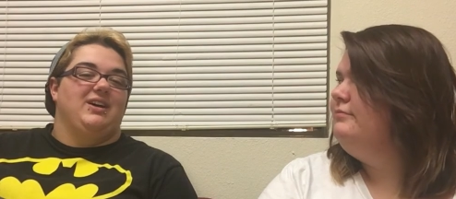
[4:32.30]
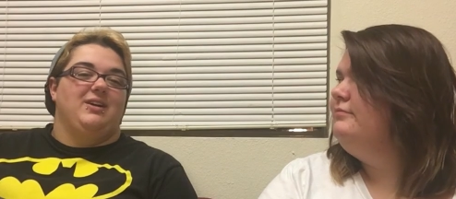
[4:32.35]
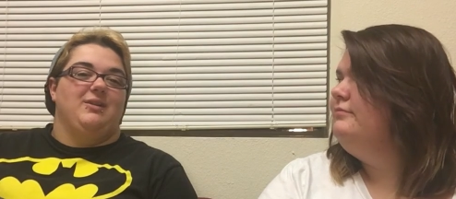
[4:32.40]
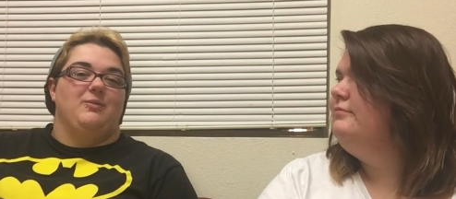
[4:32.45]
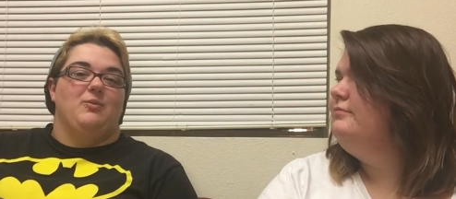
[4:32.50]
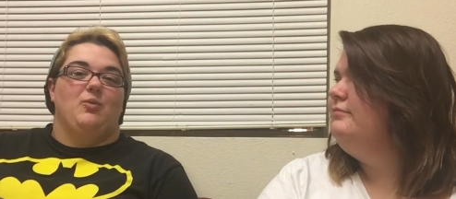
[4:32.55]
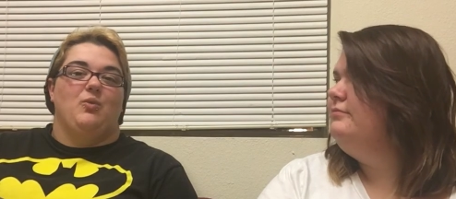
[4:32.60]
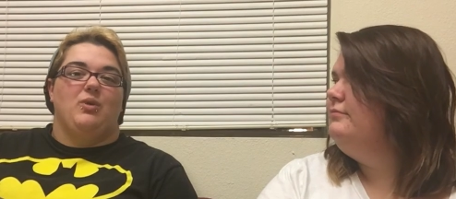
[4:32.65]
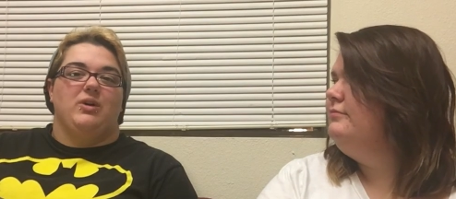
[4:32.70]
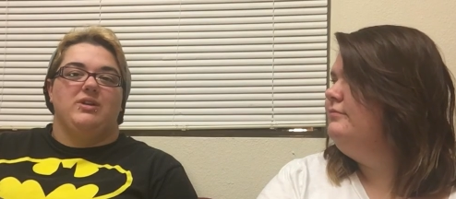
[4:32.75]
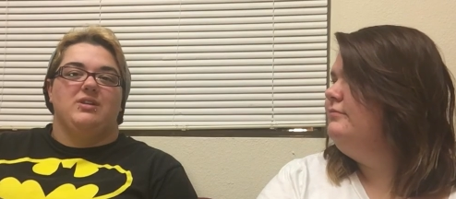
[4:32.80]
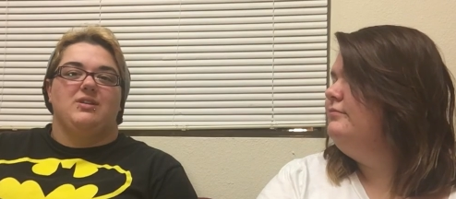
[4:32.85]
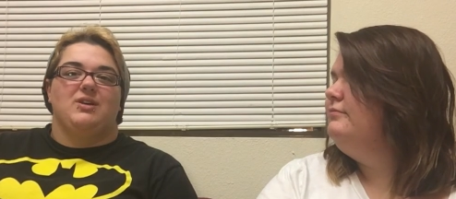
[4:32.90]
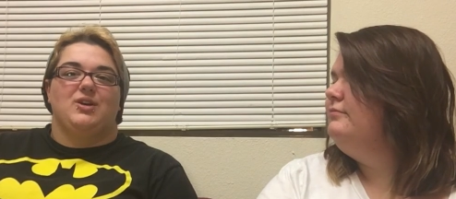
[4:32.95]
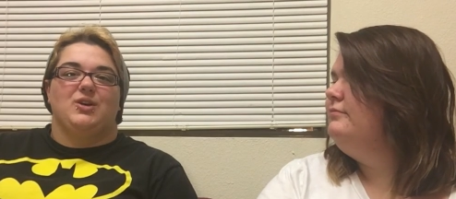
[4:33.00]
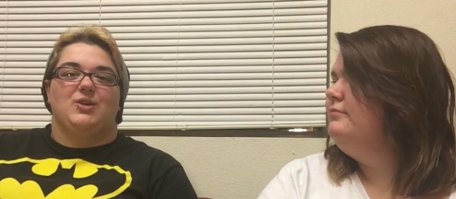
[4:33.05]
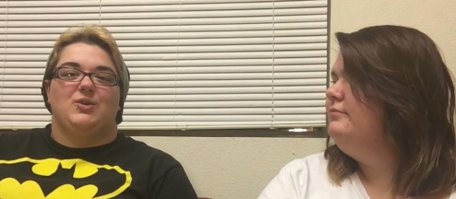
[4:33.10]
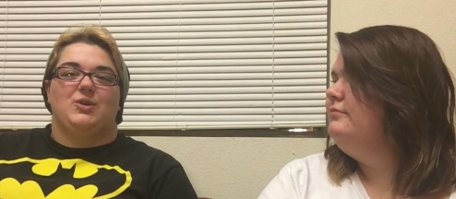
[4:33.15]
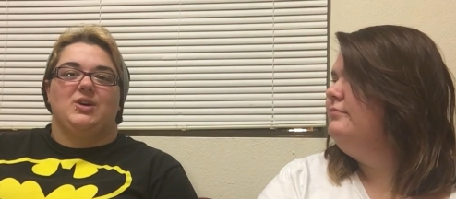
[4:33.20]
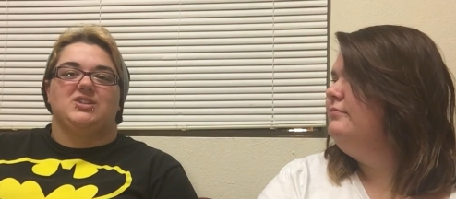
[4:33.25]
Speaker 1: um, one of
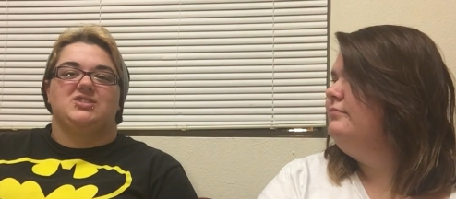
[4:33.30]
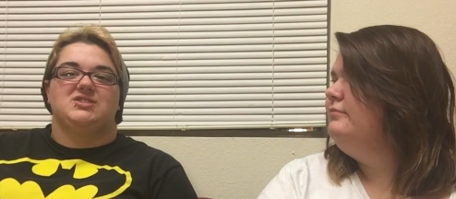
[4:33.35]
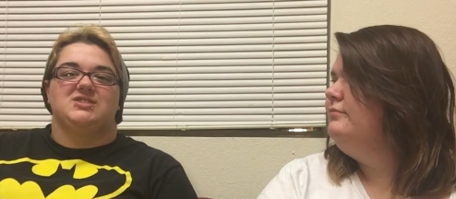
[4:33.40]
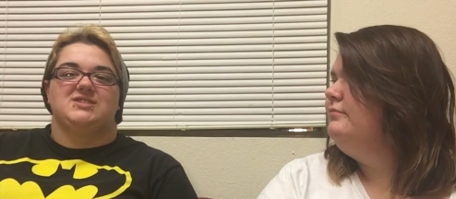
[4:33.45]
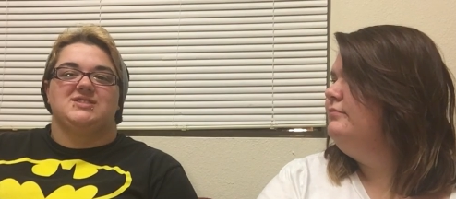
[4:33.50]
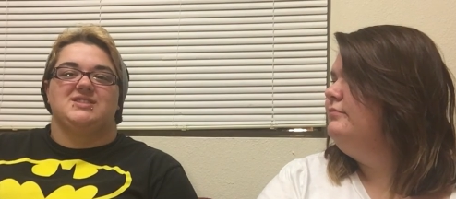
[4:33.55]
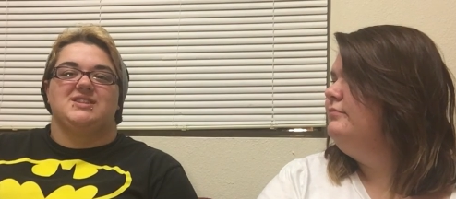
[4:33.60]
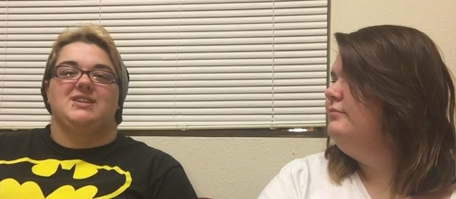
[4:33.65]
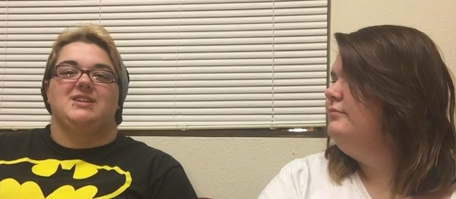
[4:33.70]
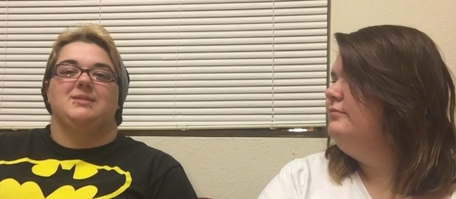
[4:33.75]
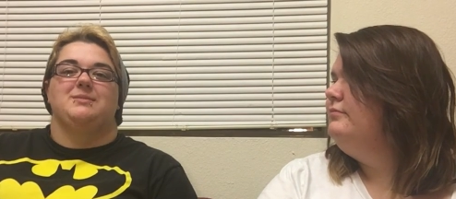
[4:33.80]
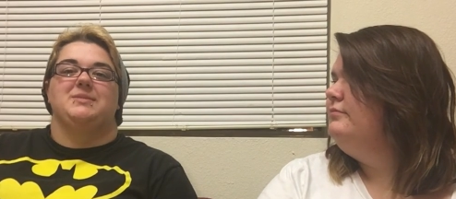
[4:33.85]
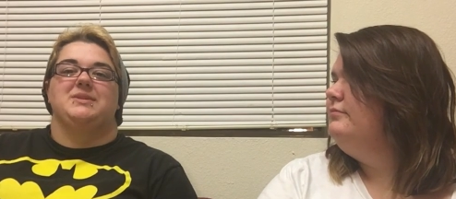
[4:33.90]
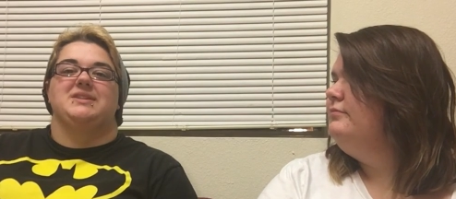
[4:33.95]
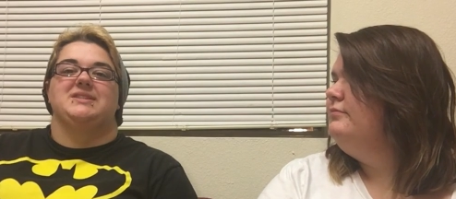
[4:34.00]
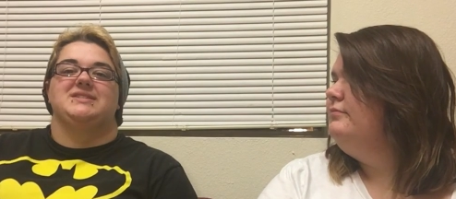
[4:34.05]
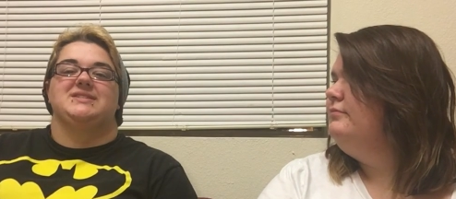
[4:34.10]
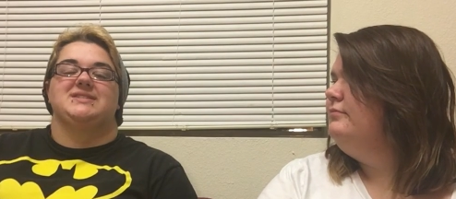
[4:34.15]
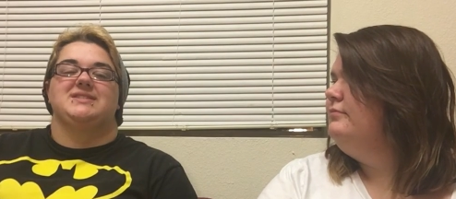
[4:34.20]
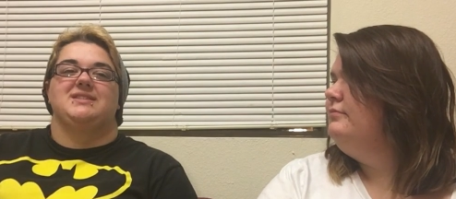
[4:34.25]
her questions to him
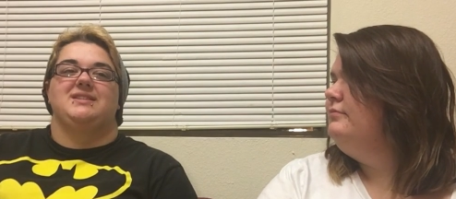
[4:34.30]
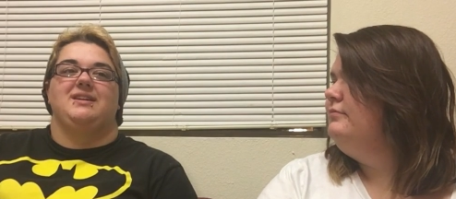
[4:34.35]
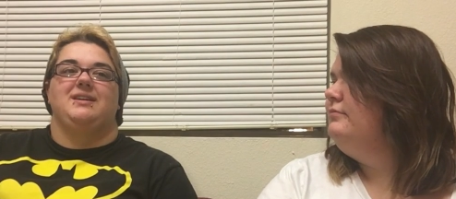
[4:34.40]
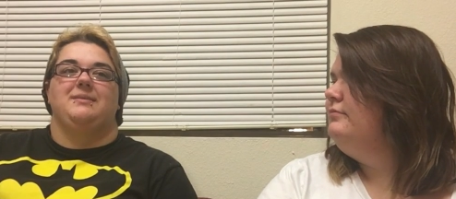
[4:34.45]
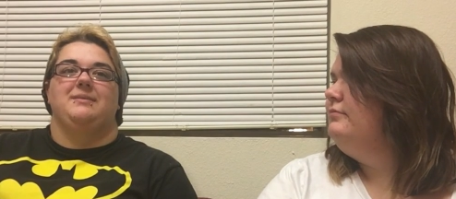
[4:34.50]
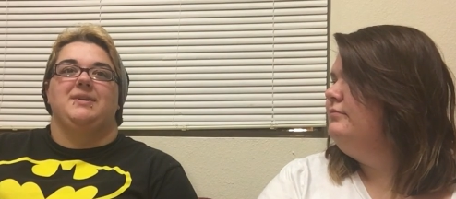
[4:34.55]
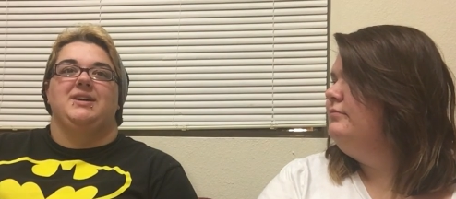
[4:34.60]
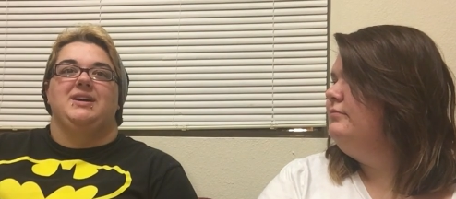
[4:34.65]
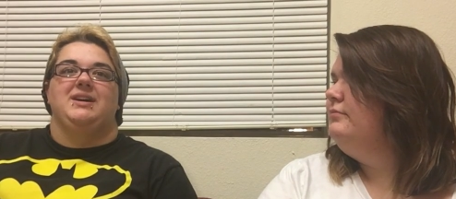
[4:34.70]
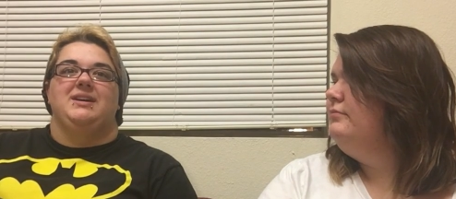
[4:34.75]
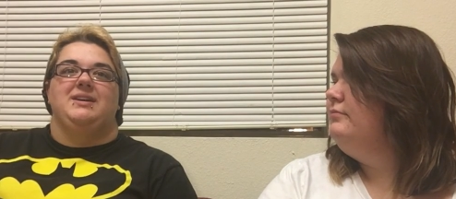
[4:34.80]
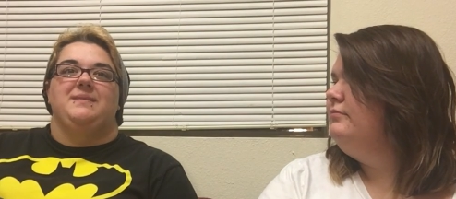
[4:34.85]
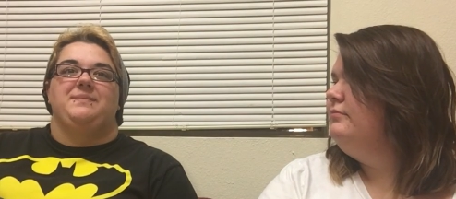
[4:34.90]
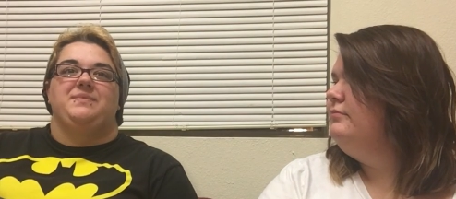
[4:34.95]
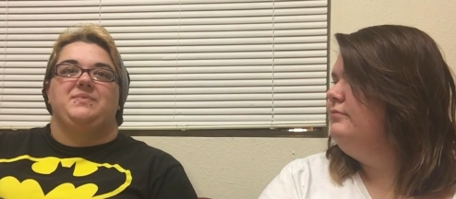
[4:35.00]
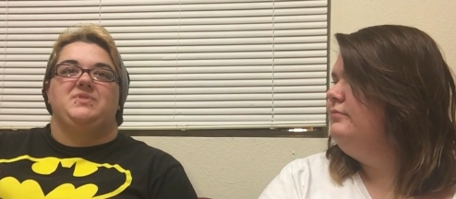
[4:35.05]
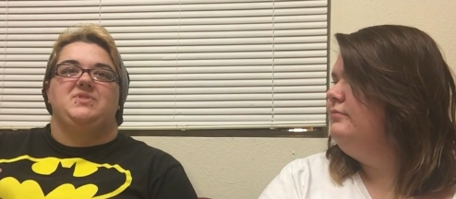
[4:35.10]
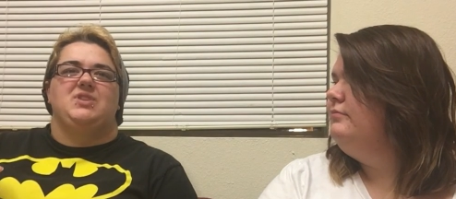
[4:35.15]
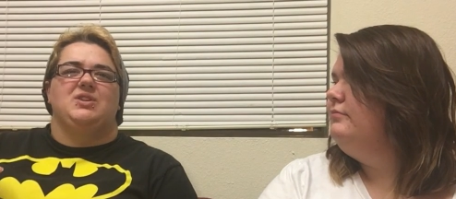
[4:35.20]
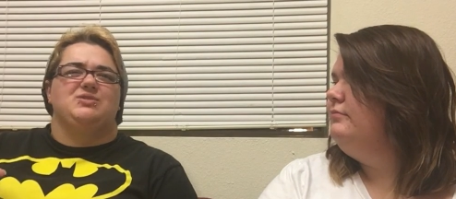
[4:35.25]
is, um,
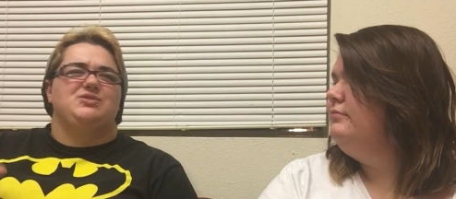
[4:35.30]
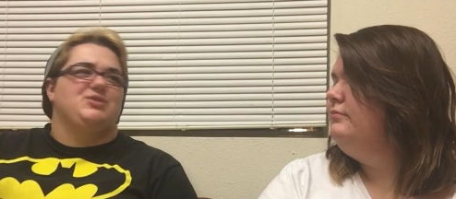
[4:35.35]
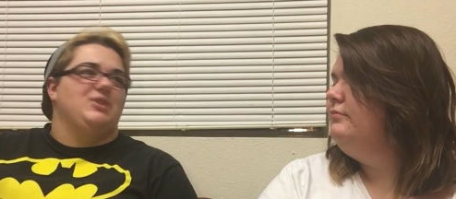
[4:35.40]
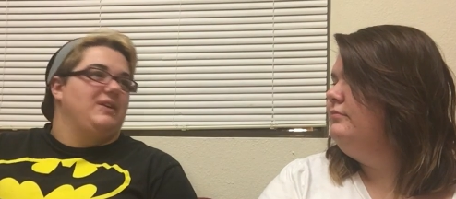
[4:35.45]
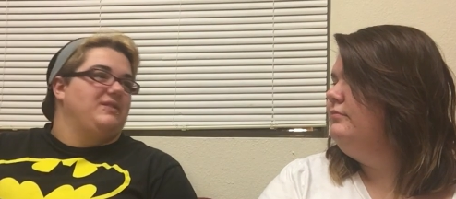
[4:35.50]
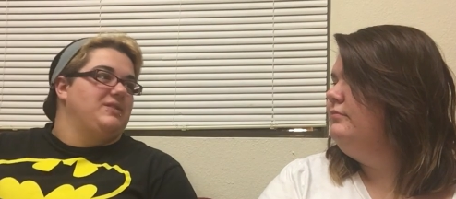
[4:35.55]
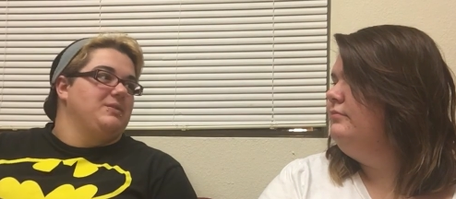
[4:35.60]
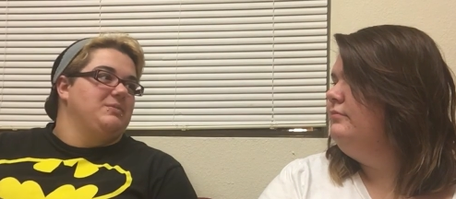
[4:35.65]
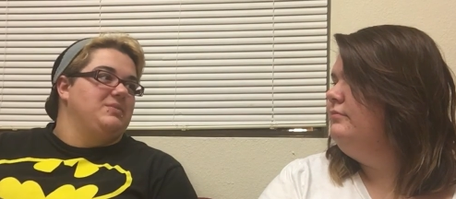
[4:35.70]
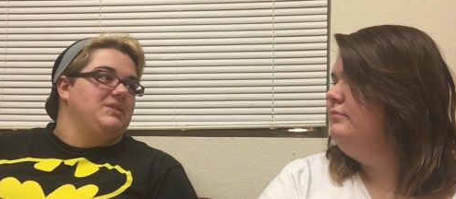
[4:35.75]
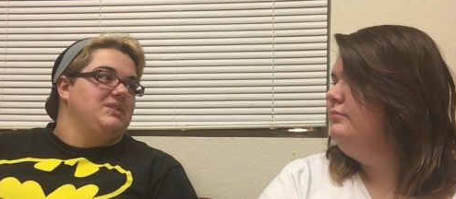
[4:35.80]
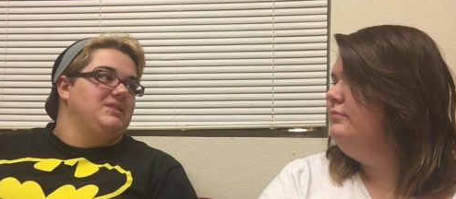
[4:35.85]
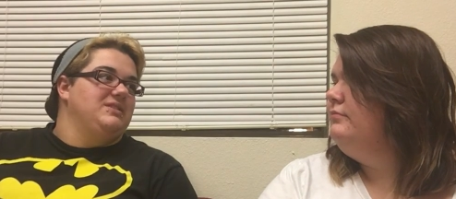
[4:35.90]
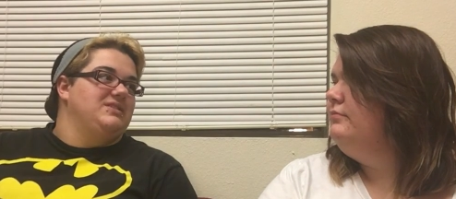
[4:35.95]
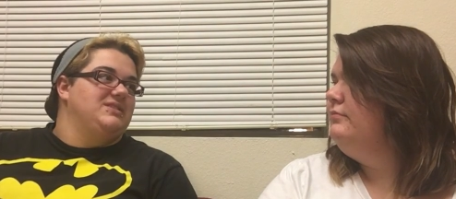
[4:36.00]
don't you have to be